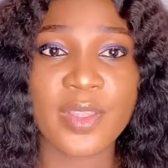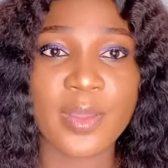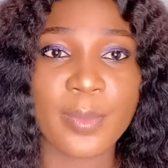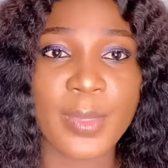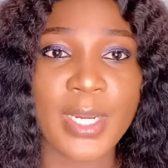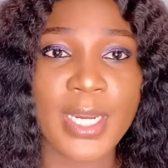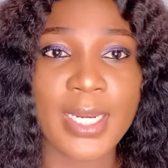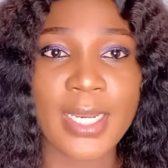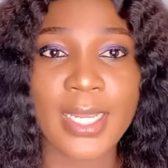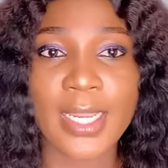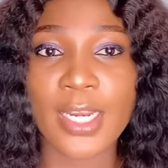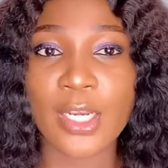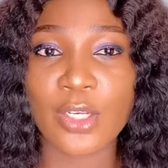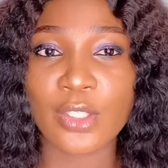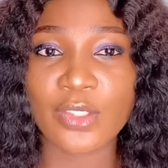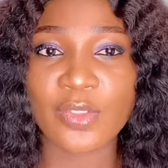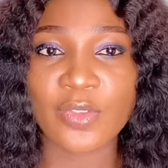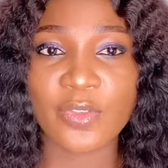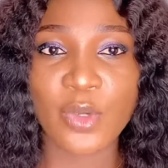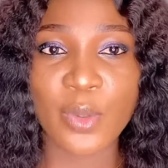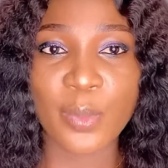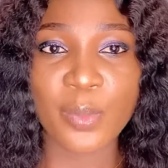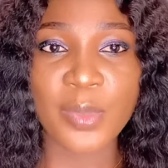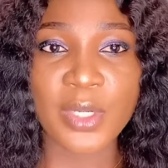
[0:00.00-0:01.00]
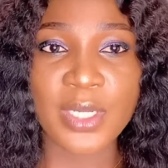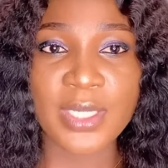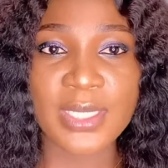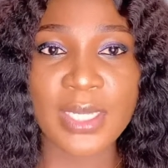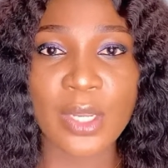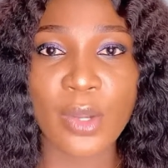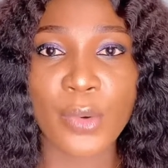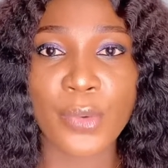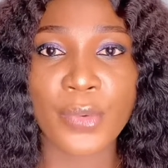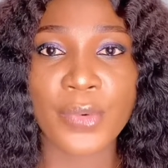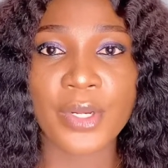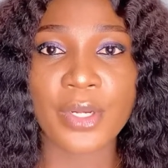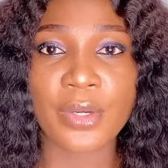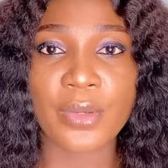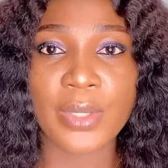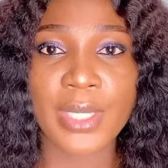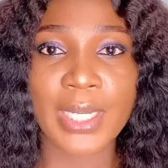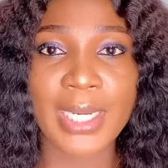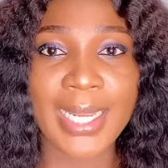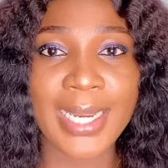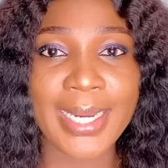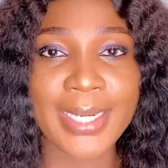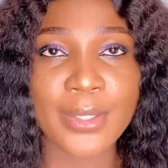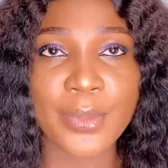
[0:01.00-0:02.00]
me that a lot of companies are already
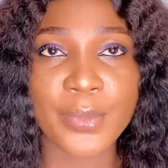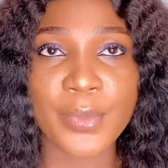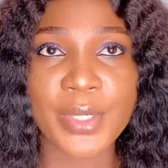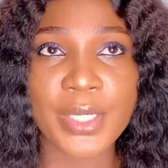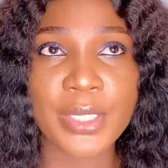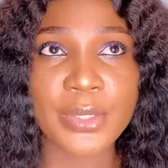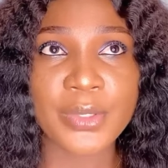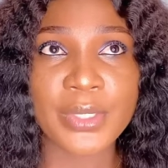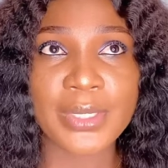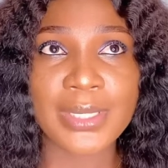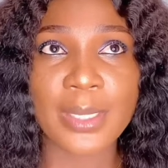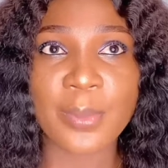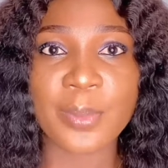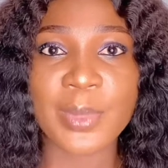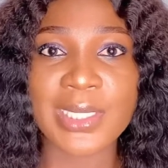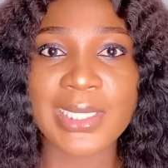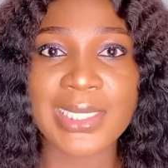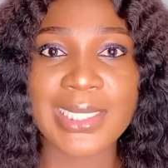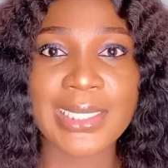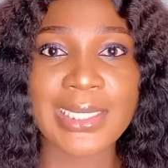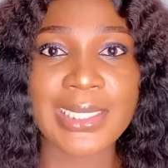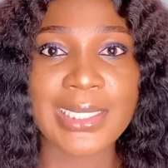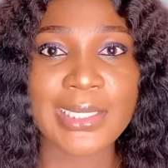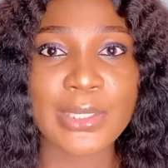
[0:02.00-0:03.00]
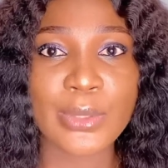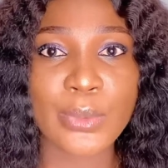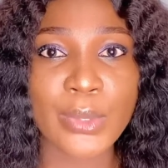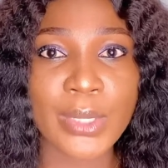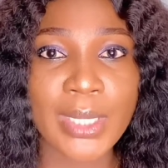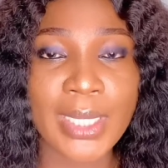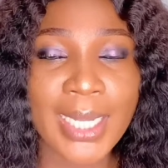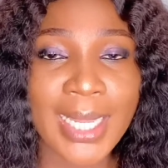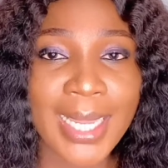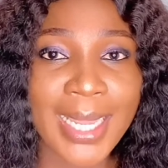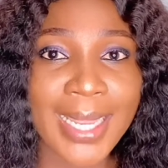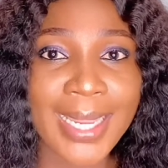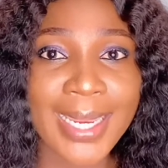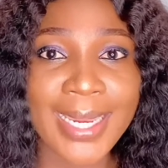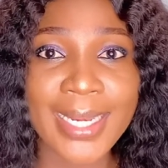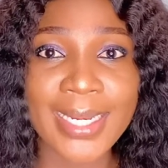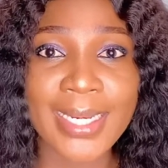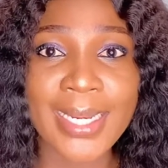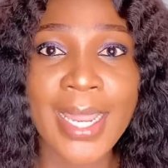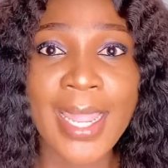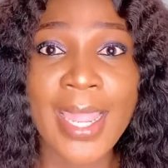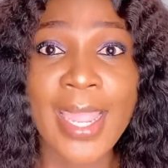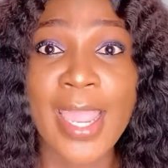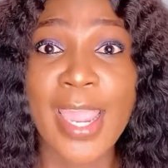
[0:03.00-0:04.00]
online. They're already doing their businesses online.
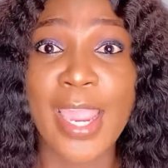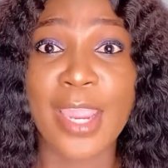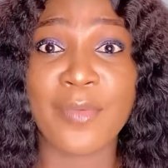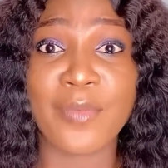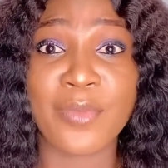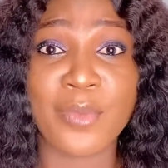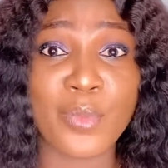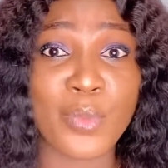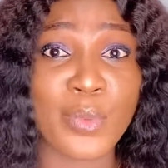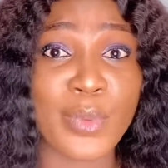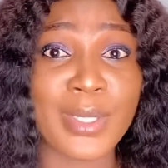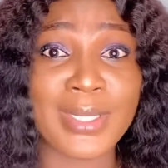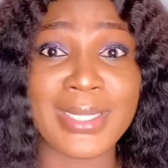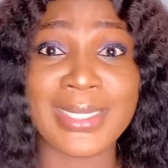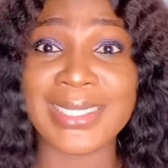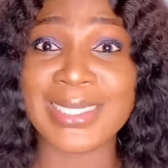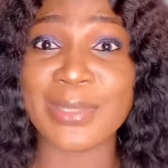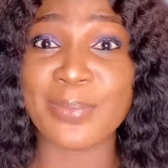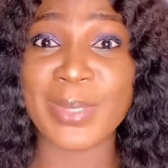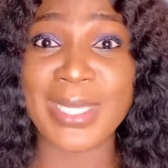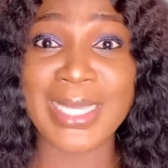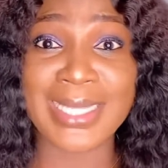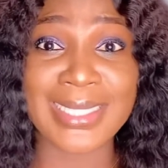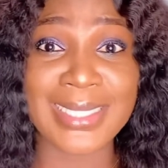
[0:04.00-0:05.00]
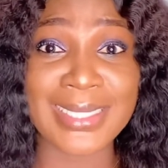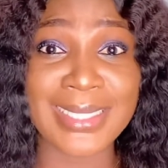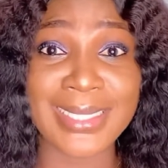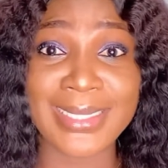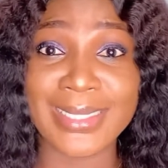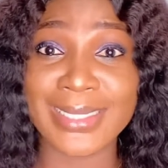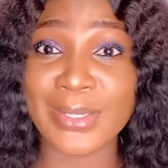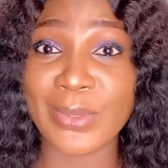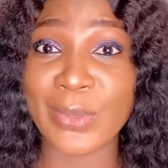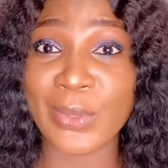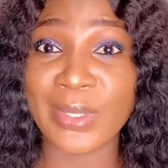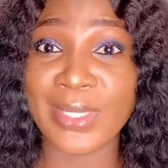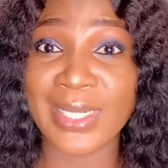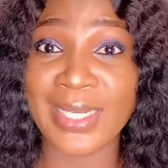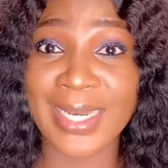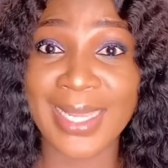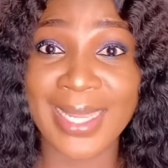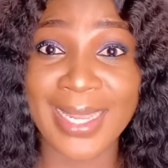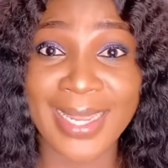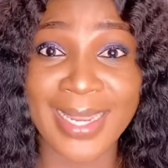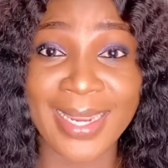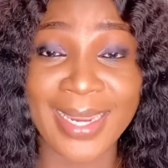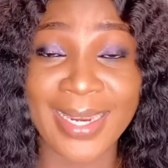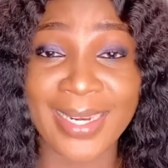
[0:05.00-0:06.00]
Everyone is basically
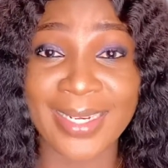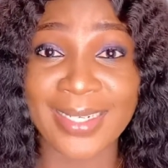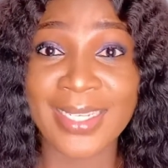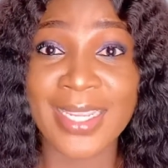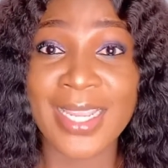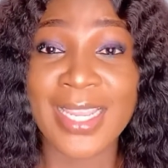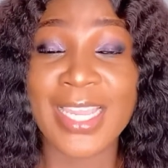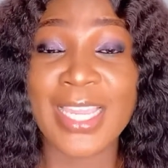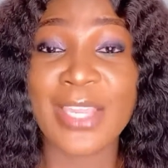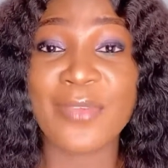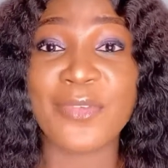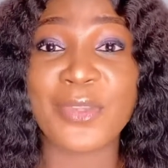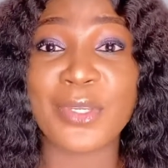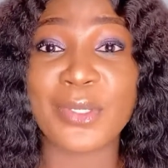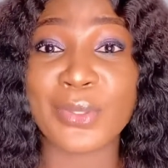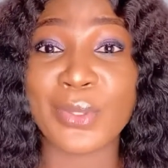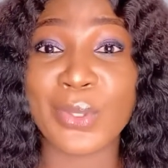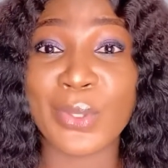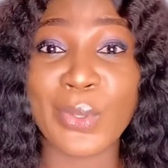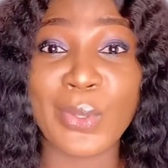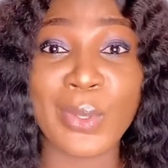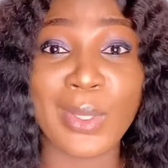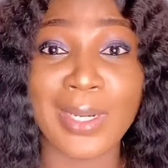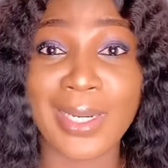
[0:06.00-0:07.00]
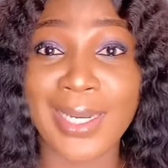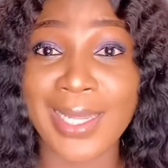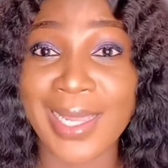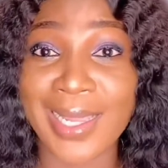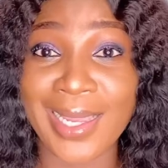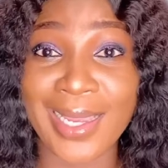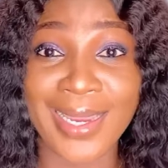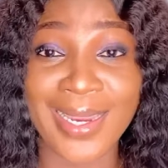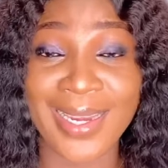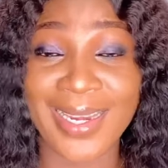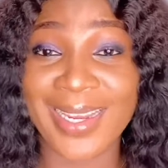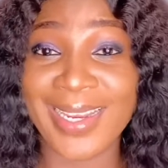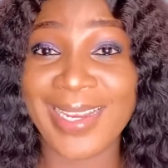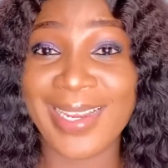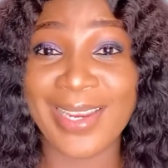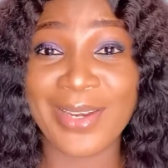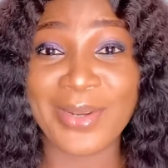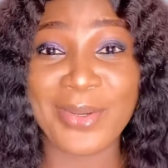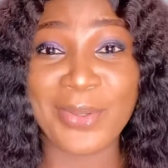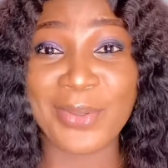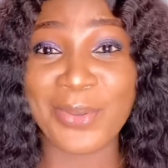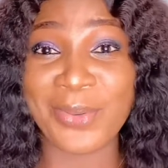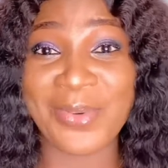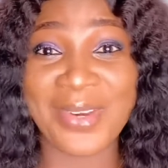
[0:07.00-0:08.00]
online. If you're not online, like, I
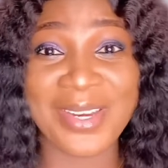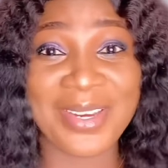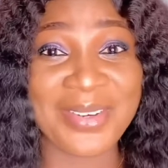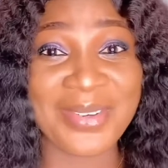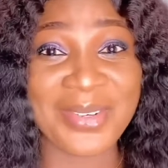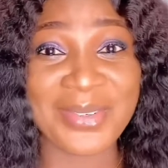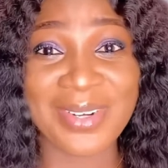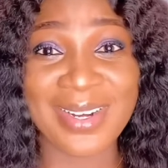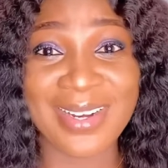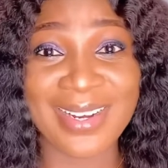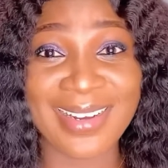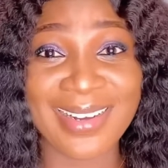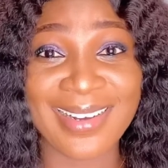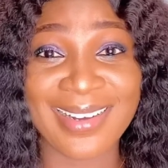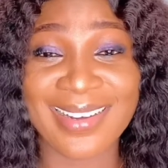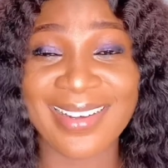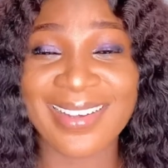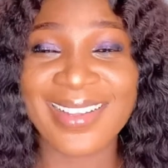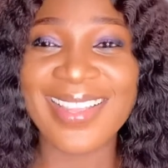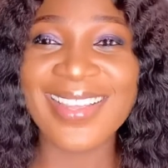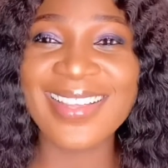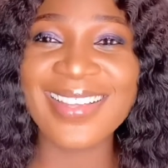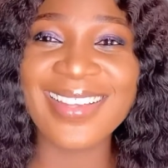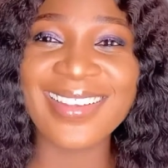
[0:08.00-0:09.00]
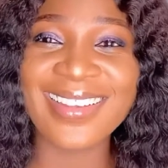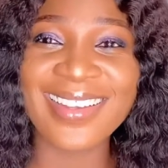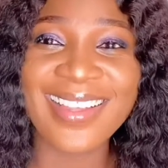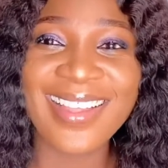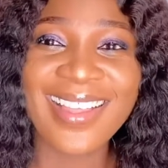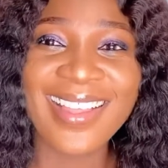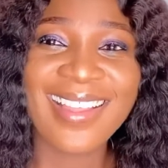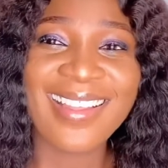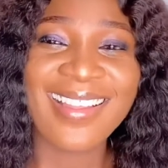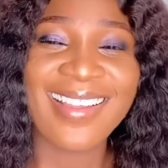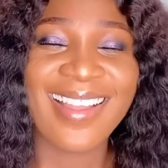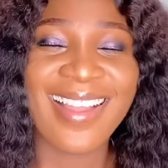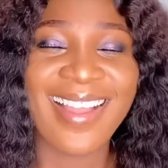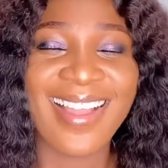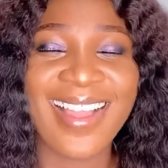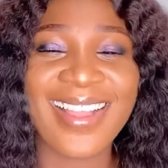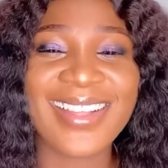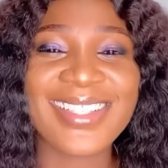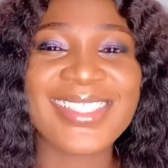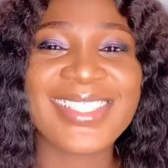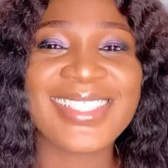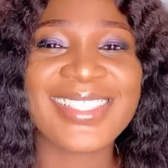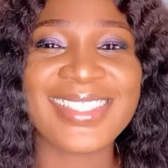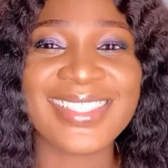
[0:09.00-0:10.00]
don't know where you are
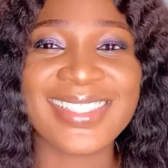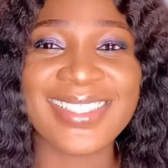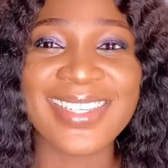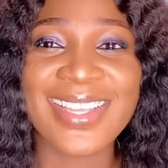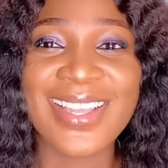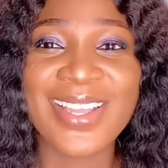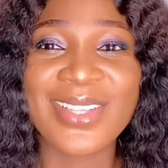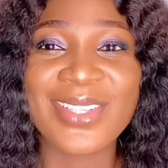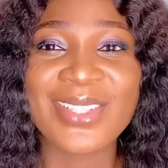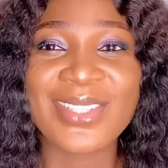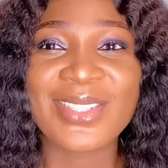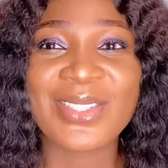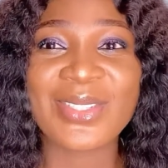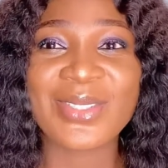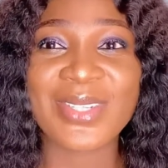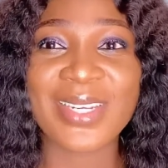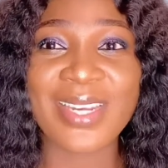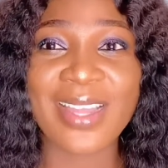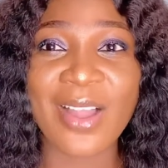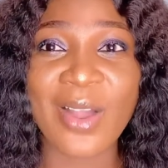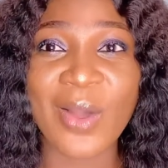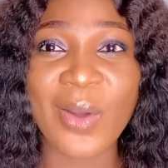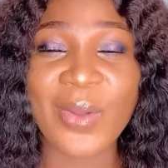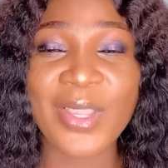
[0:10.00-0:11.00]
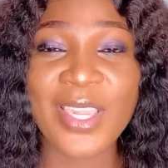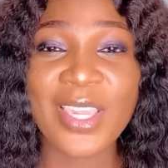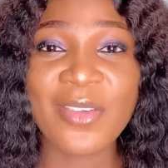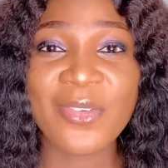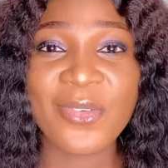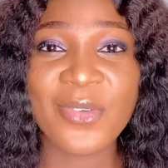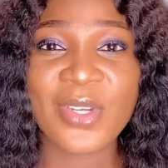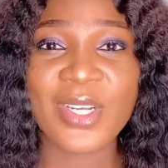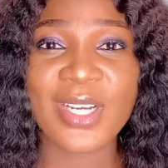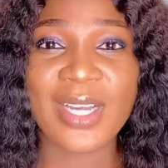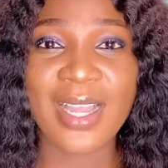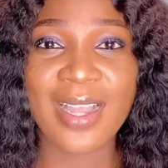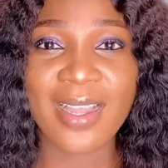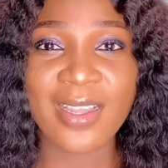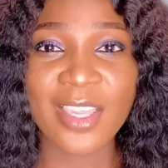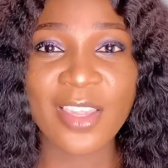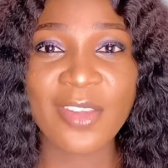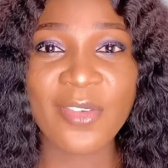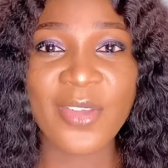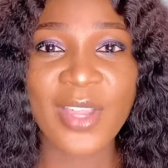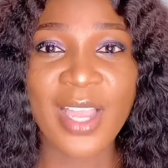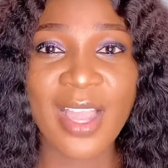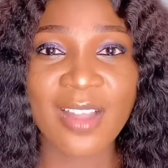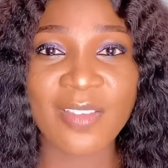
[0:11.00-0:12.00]
actually. So now, if
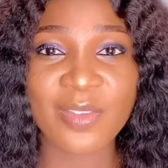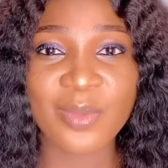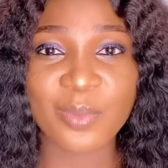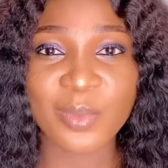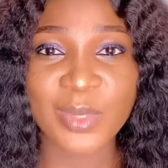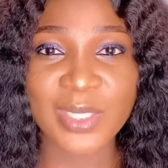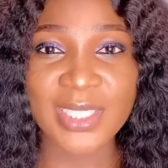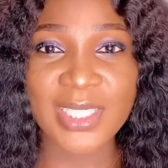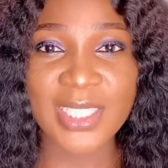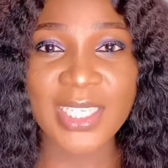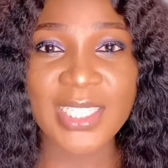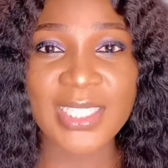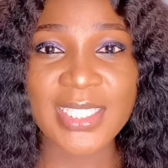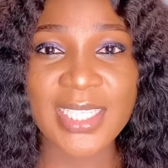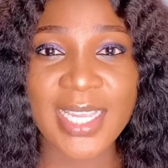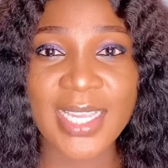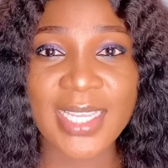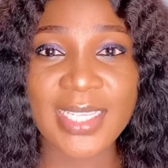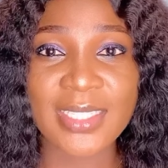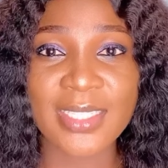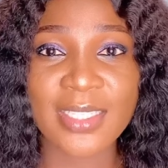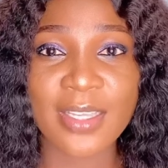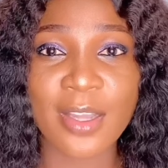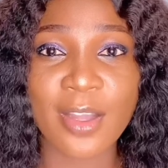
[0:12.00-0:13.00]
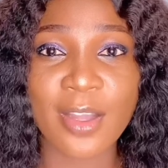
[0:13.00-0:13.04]
you have a business that is